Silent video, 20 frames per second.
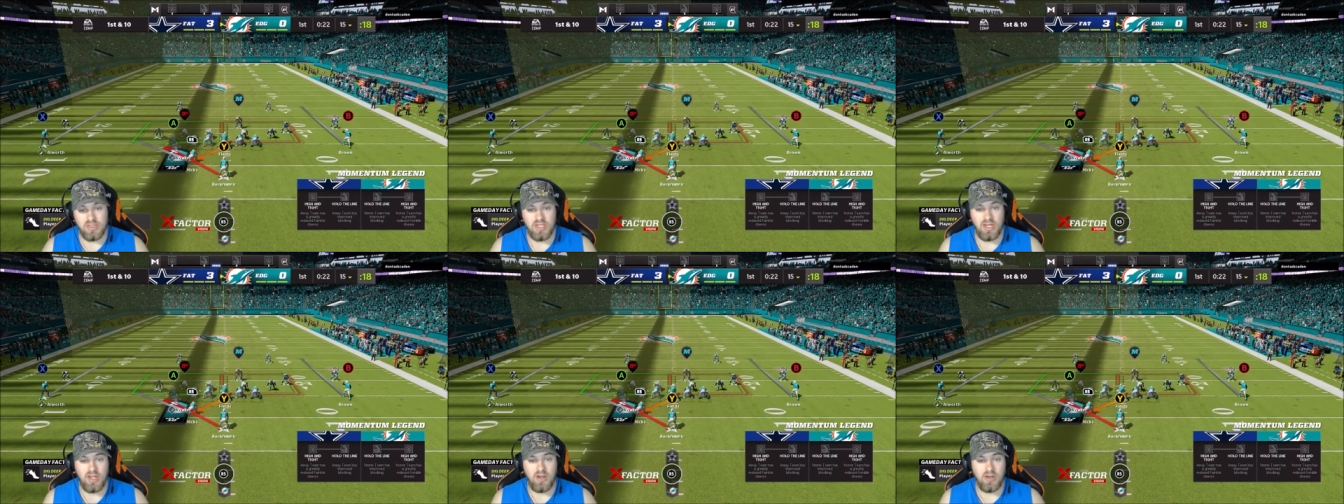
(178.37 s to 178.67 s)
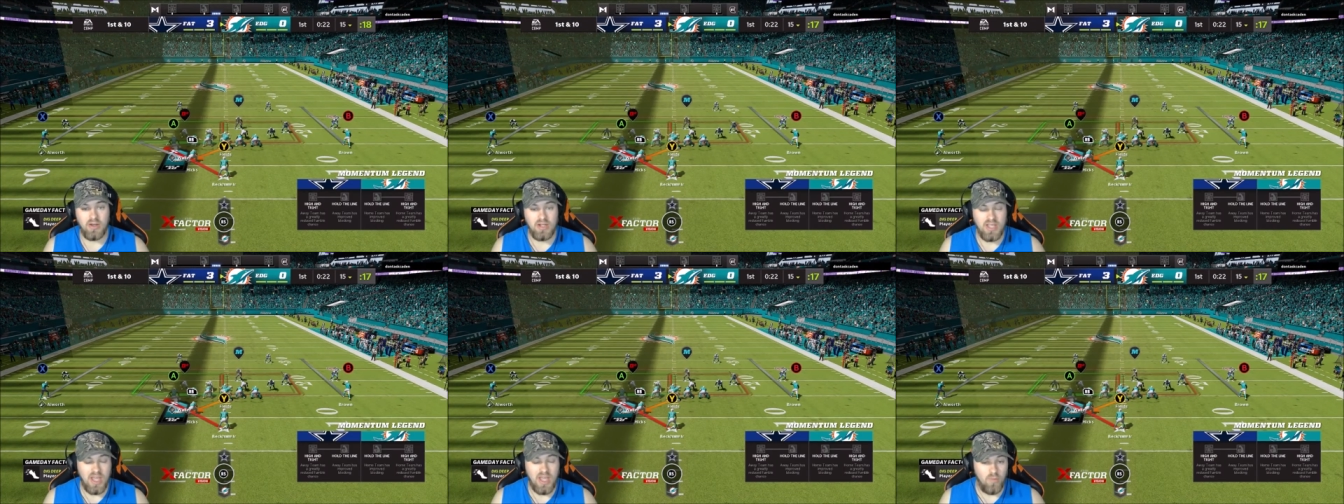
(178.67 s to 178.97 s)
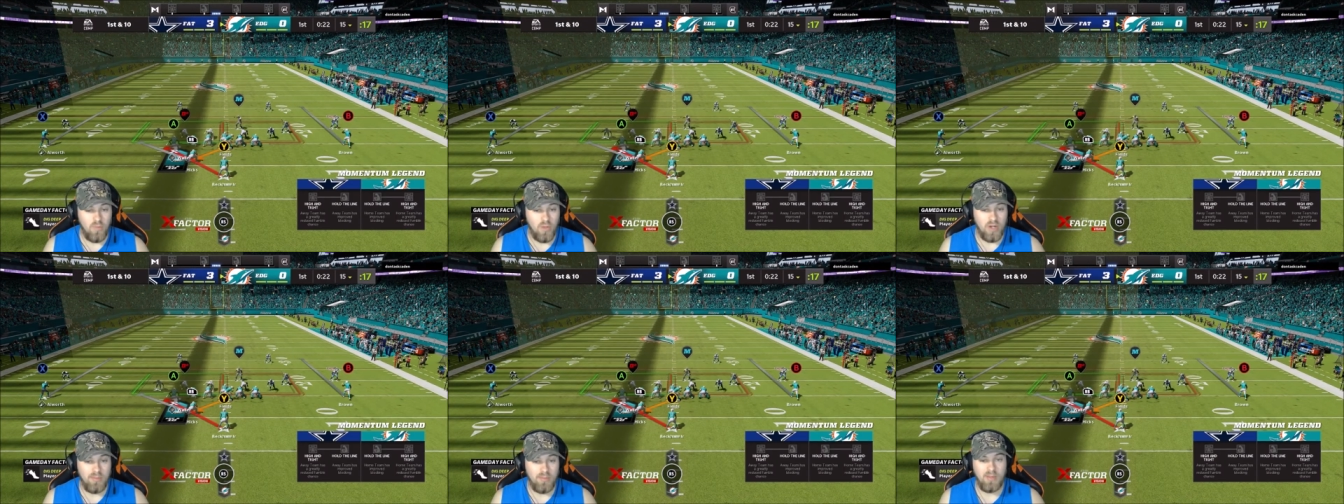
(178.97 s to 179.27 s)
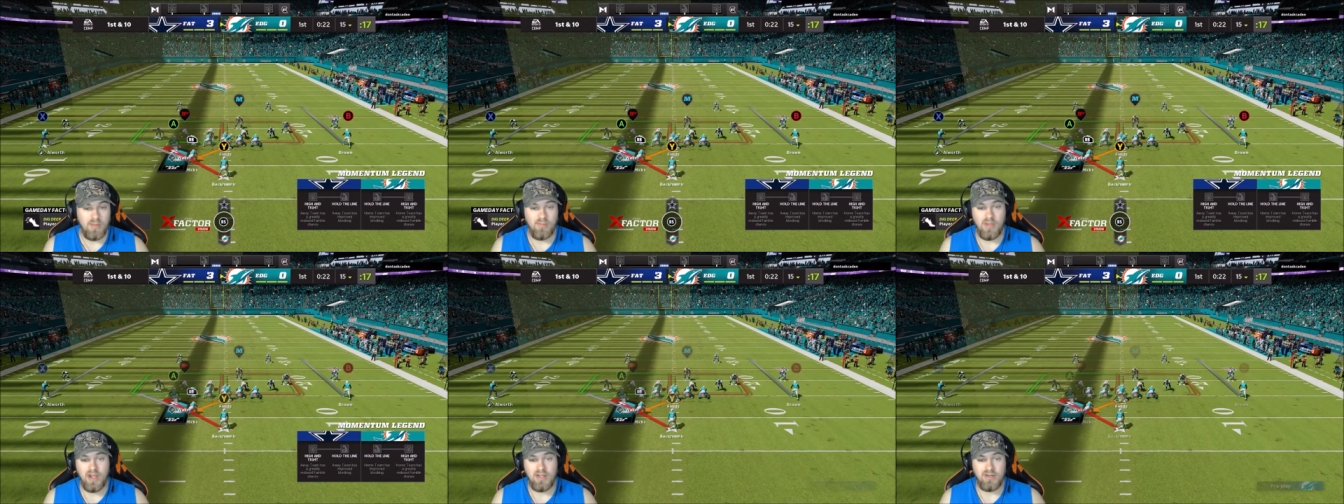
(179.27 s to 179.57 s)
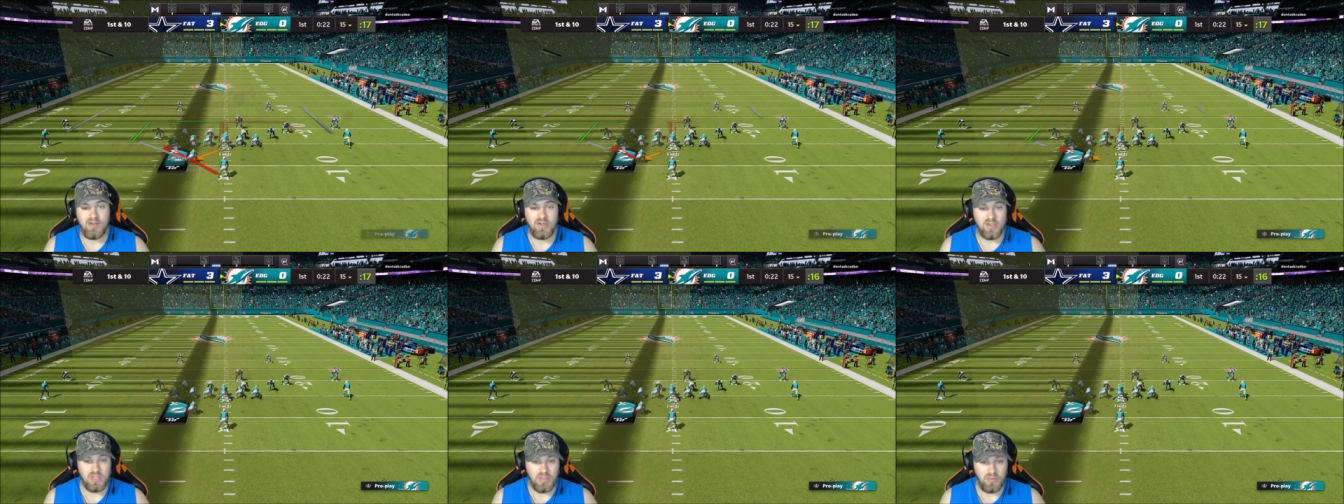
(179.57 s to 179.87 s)
and I already had one in my
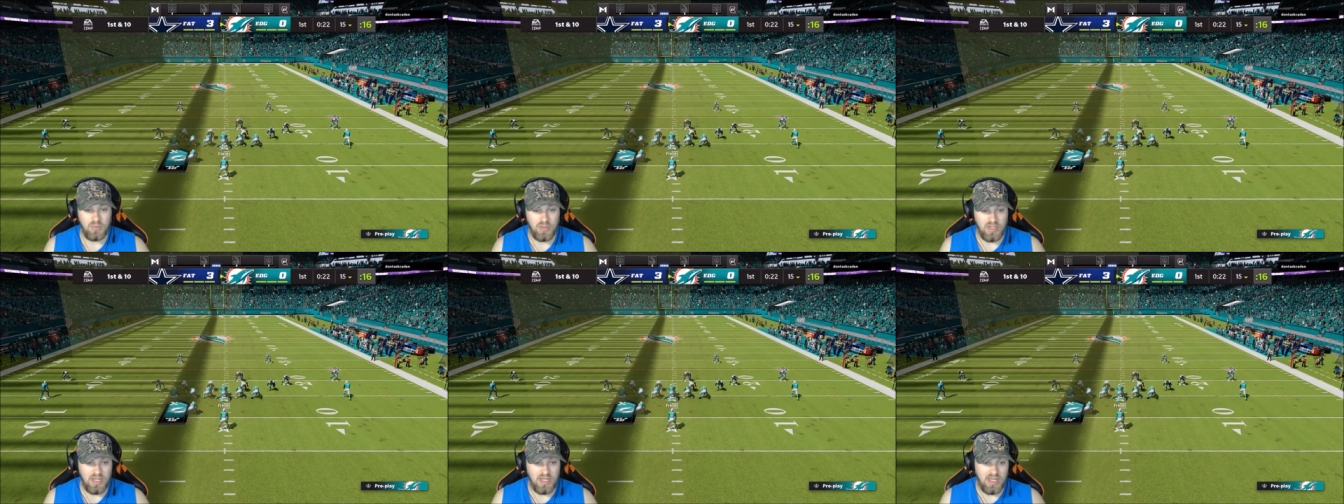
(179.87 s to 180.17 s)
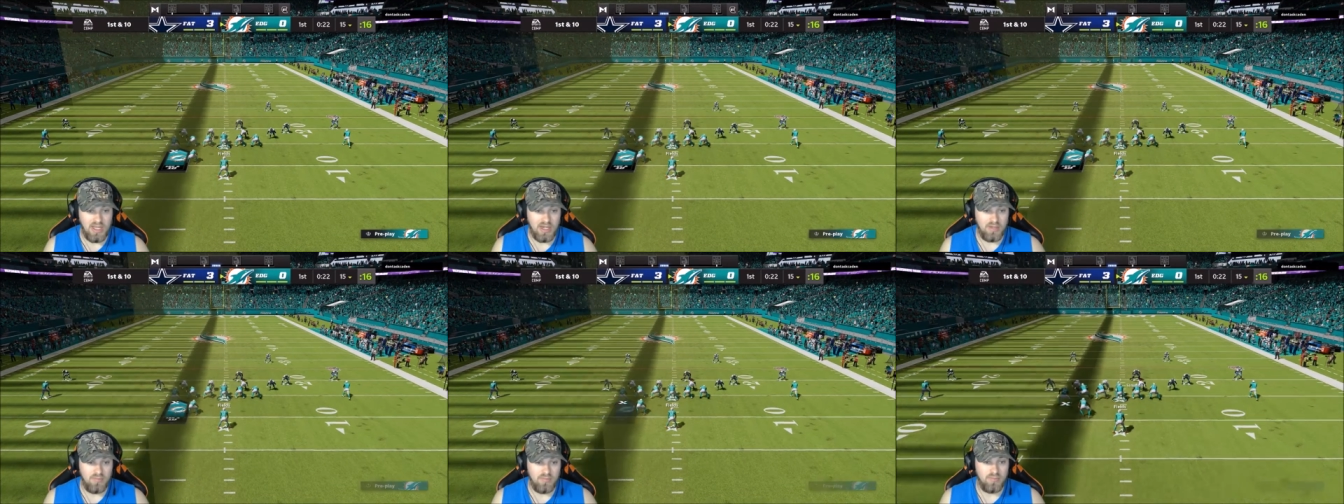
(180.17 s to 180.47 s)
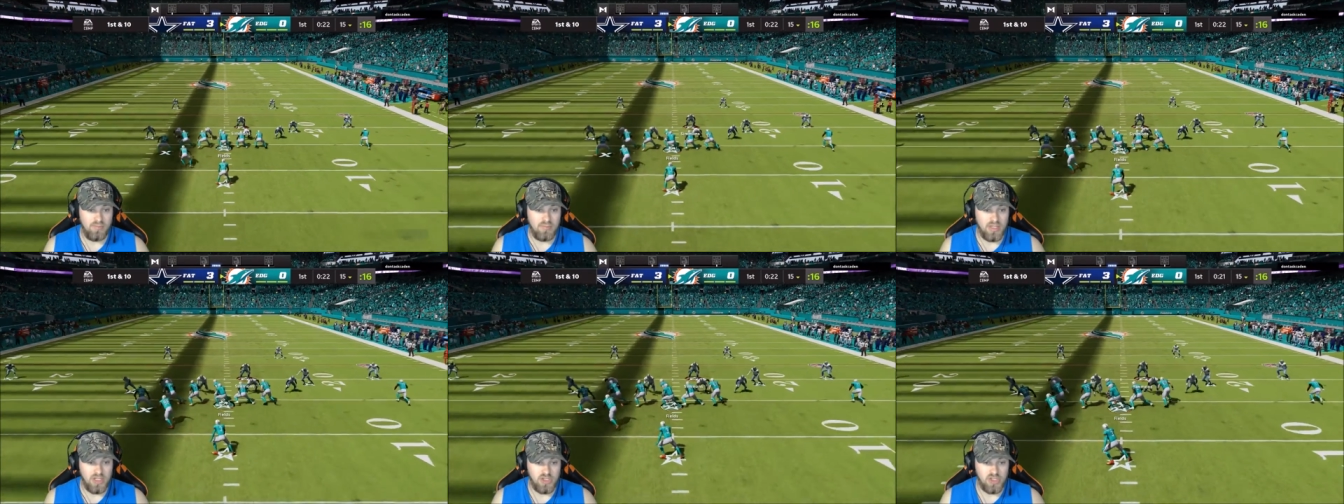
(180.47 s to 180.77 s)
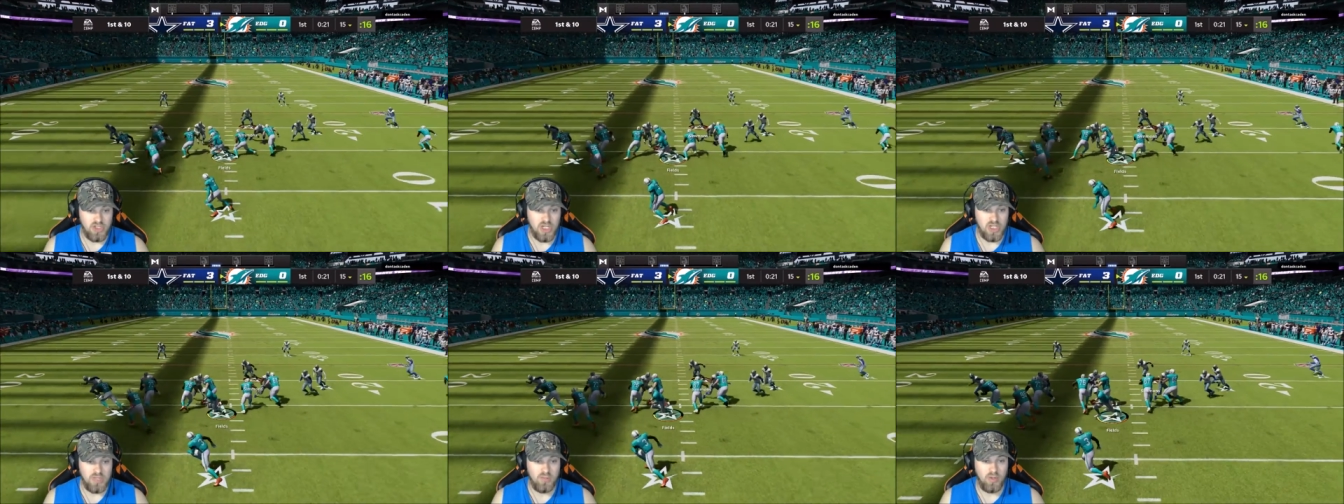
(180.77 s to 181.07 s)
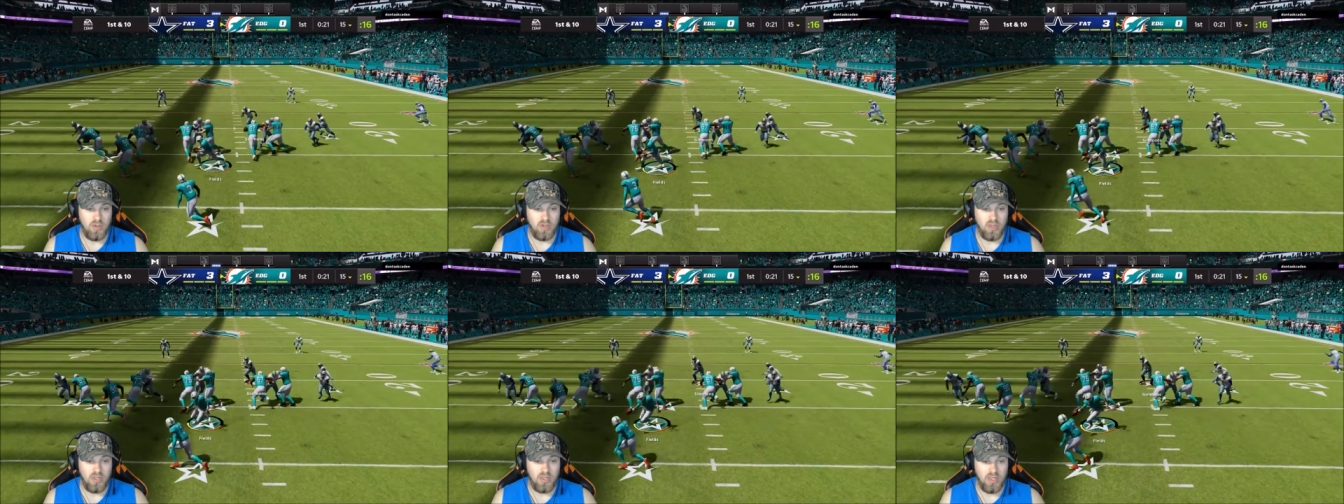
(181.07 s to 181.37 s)
binder, so I went ahead and exchanged both of